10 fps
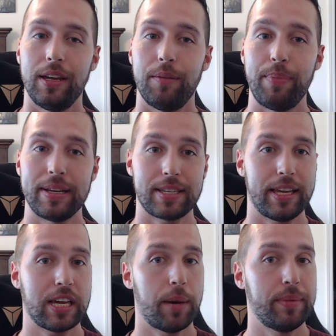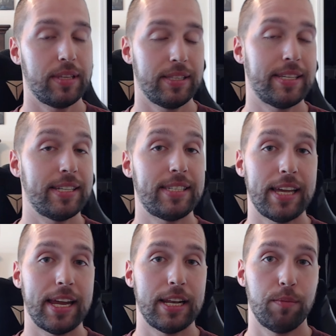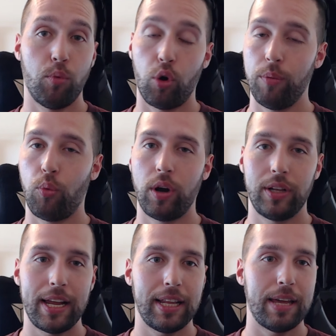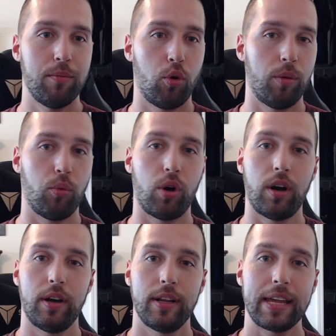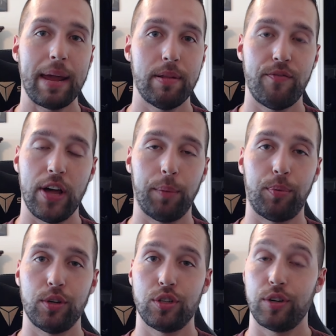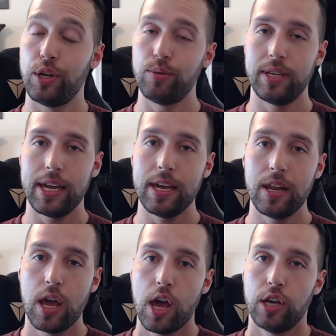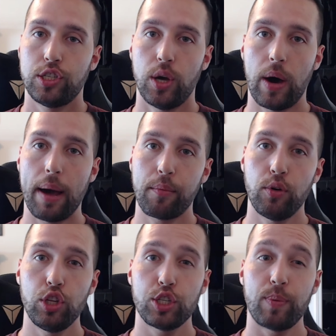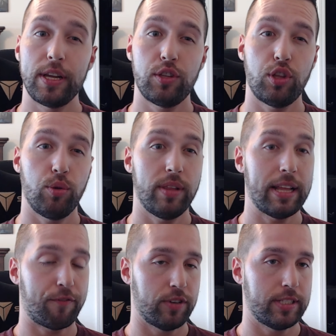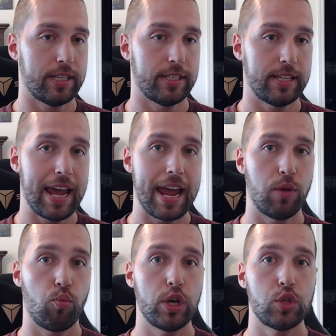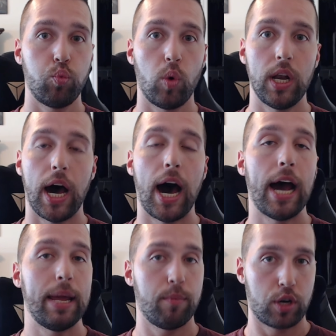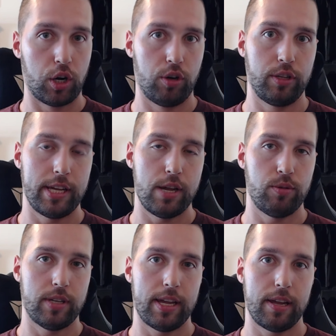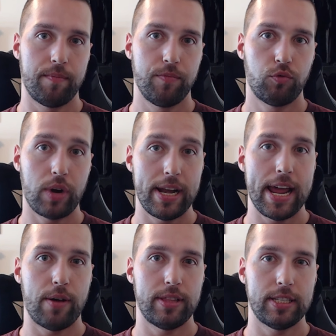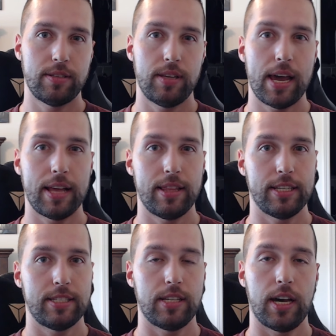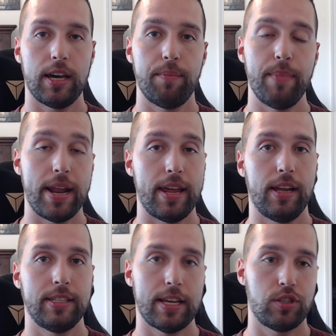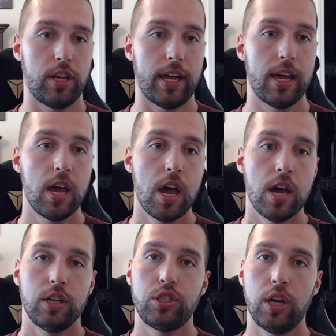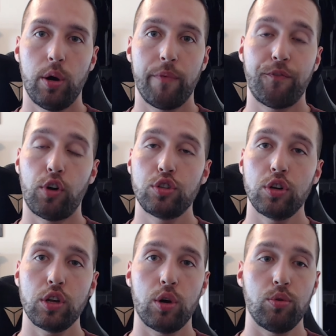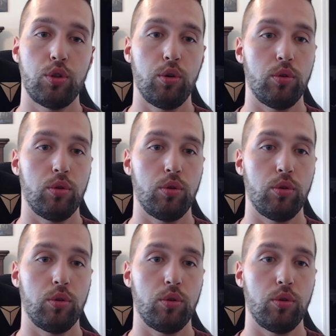basically coming into the scene. More and more lately, more and more game developers are using it. So I'm going to explain to you the differences and which one I am currently using right now at this minute, essentially. So first, we're gonna go through